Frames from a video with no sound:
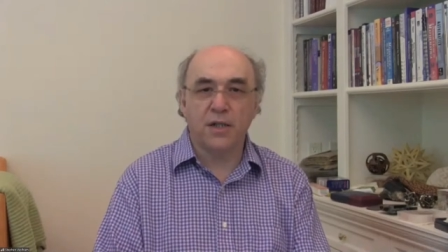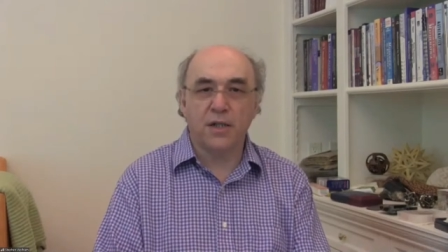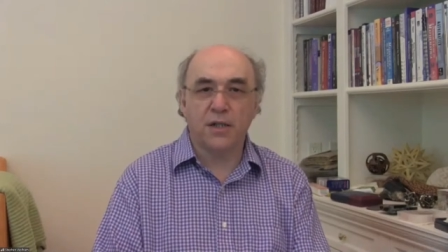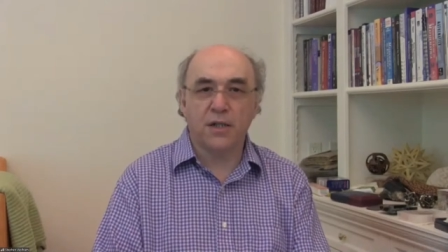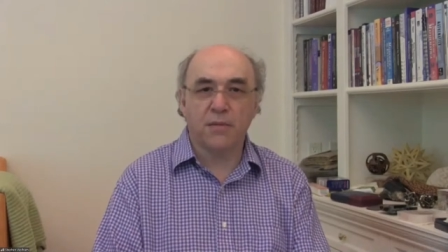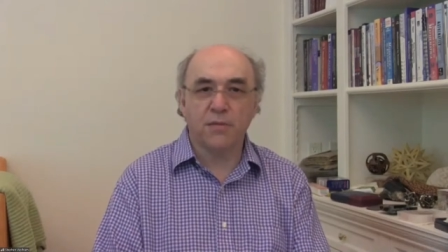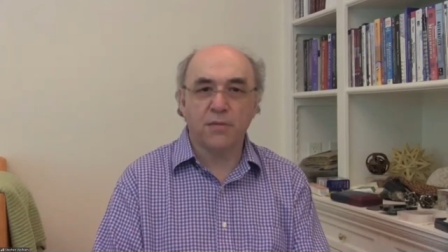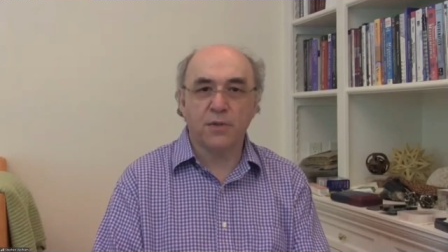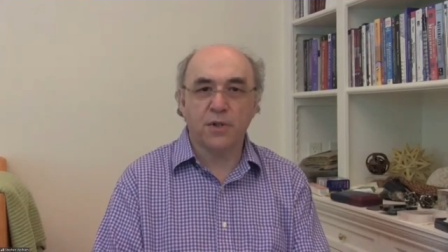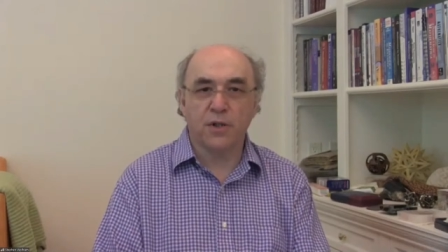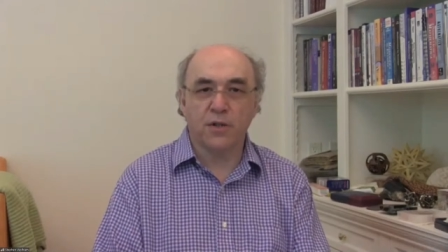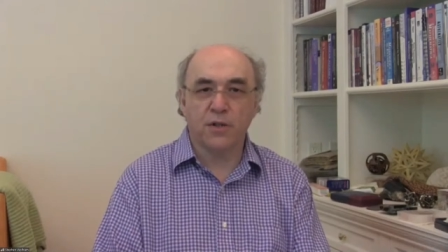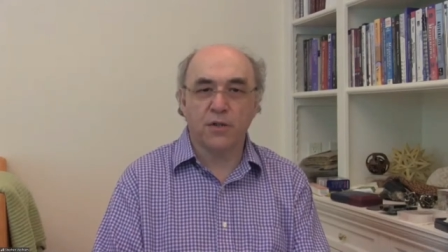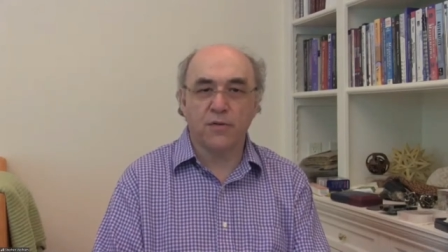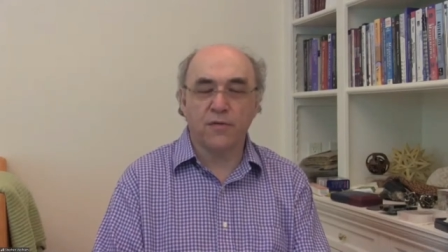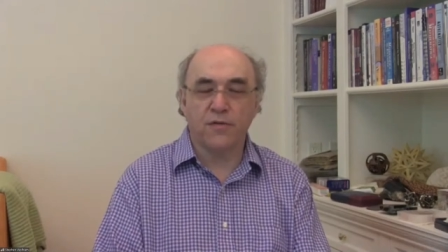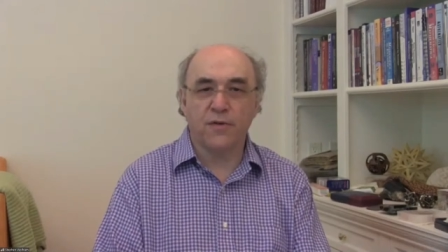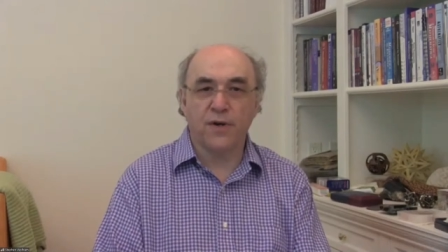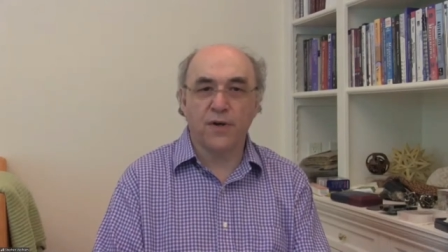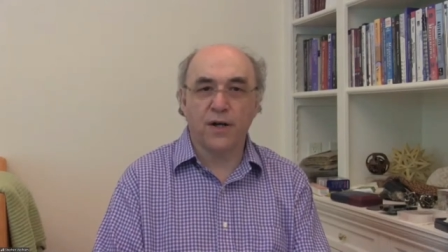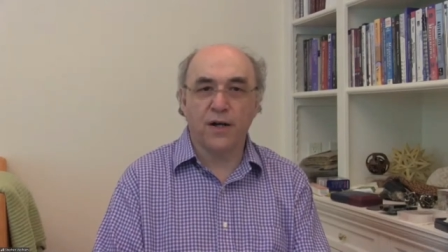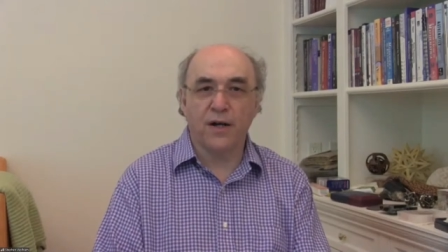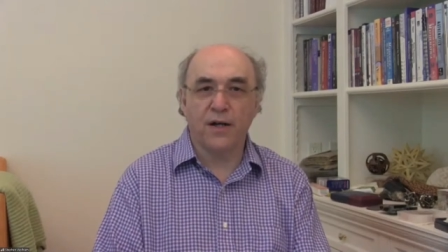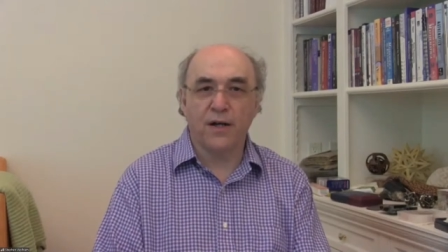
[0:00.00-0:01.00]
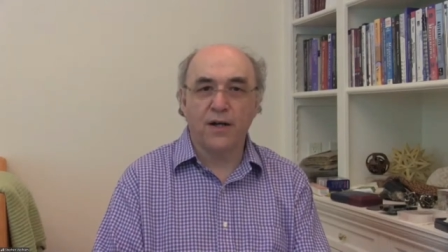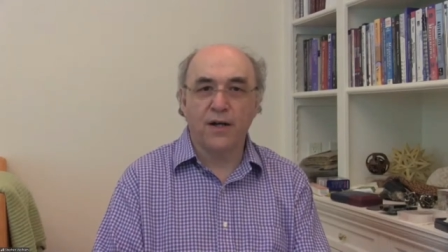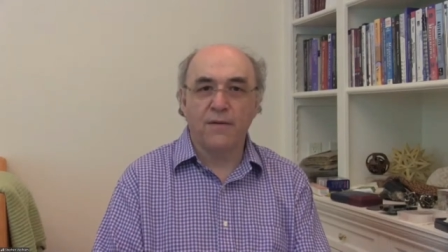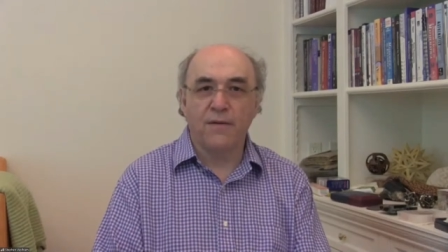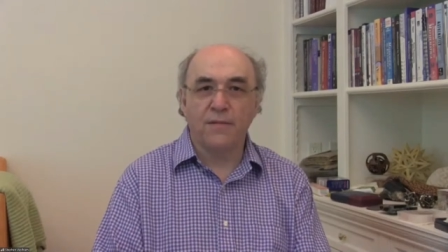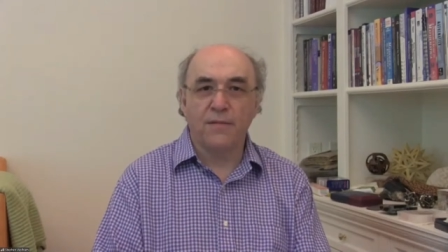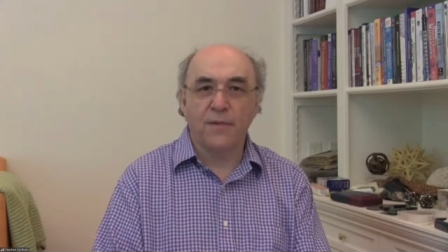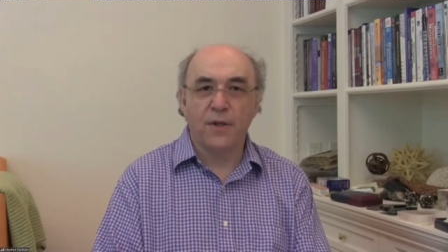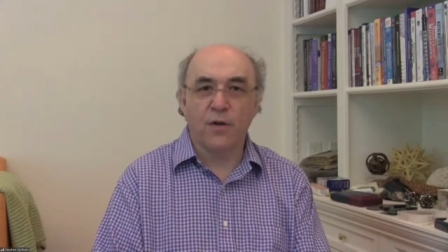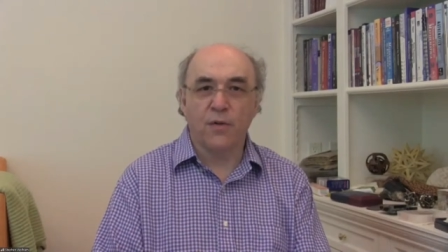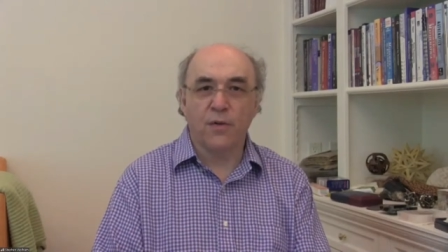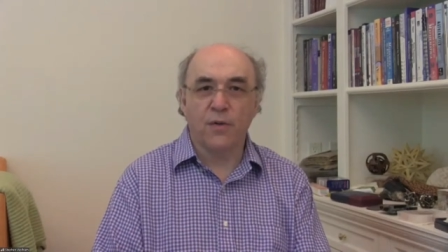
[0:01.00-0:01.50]
some sort of,
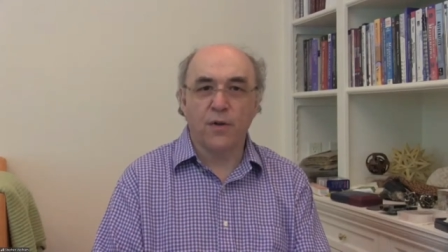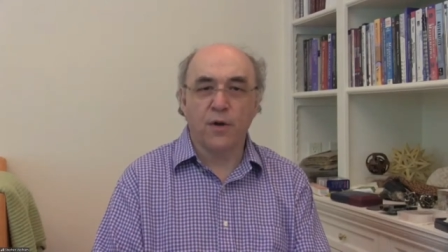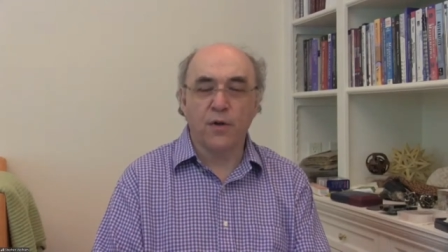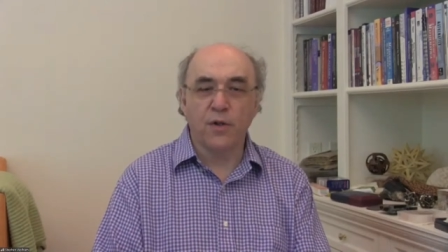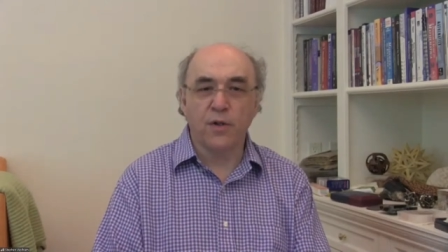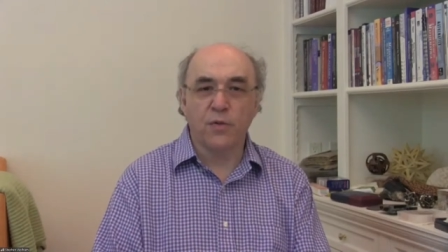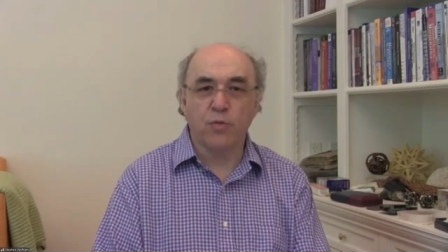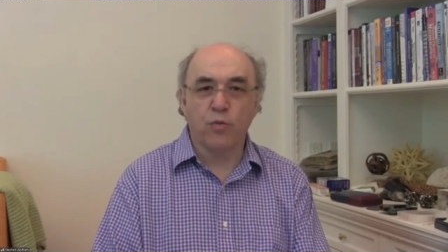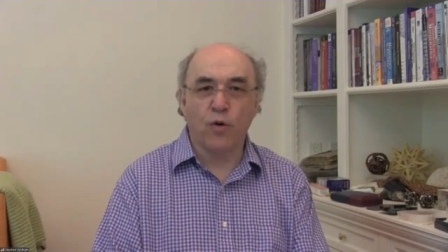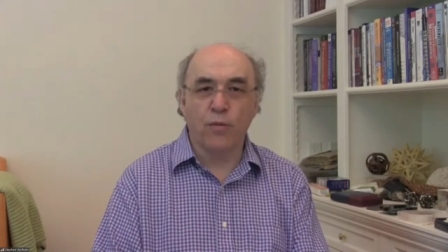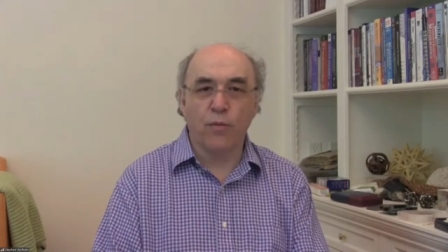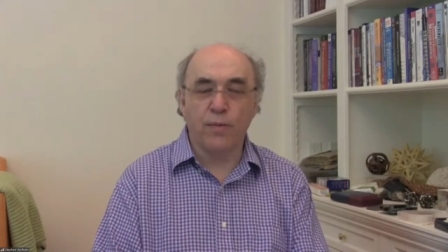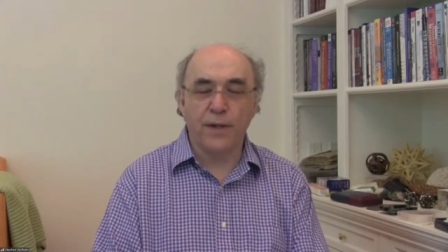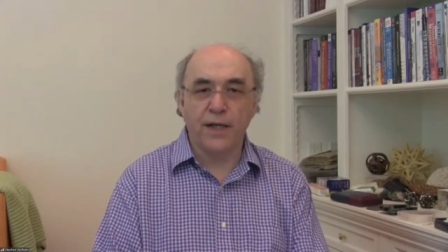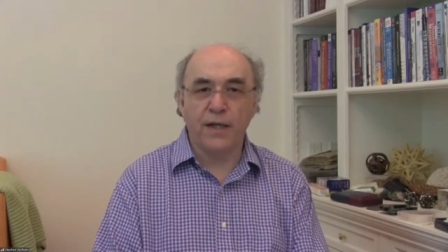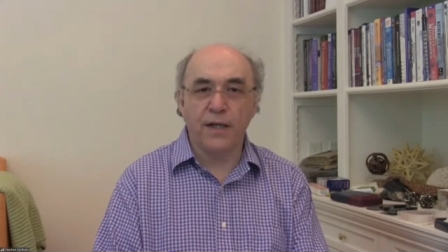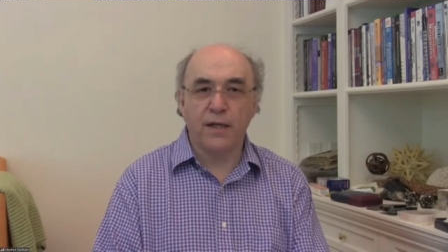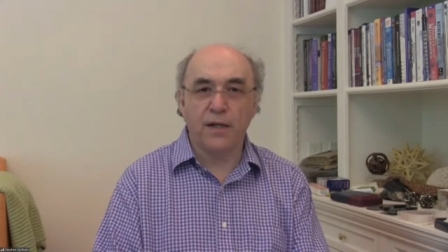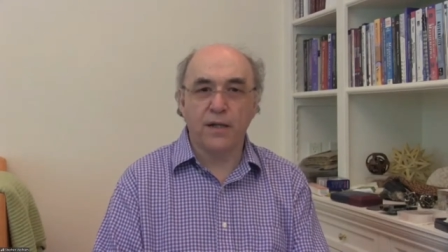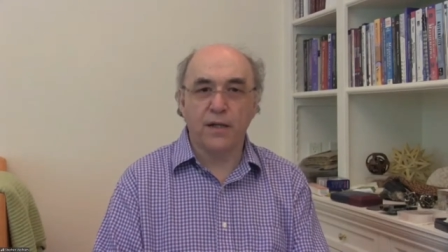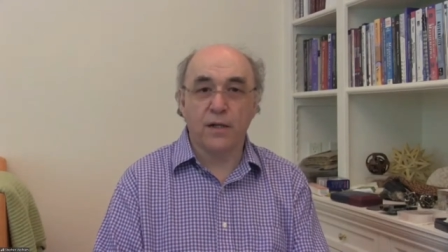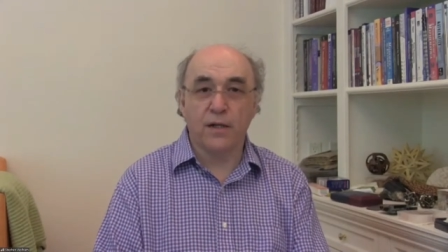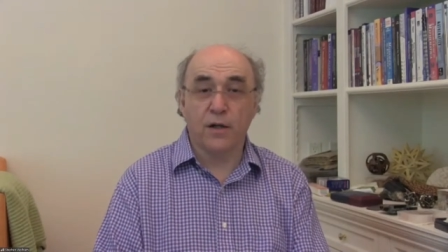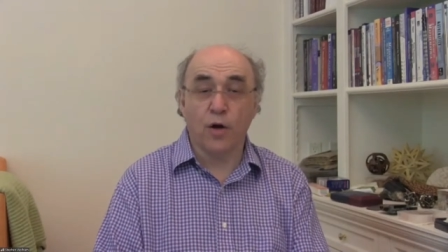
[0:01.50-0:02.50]
you know, those will be